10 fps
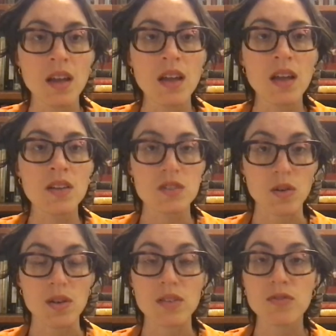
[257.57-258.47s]
So
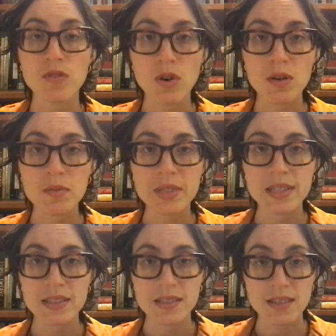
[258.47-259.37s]
informed
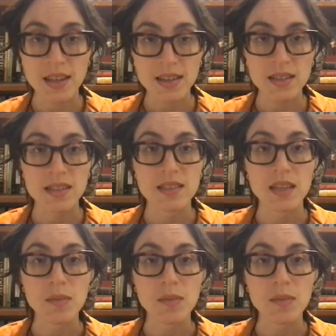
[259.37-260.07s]
consent is a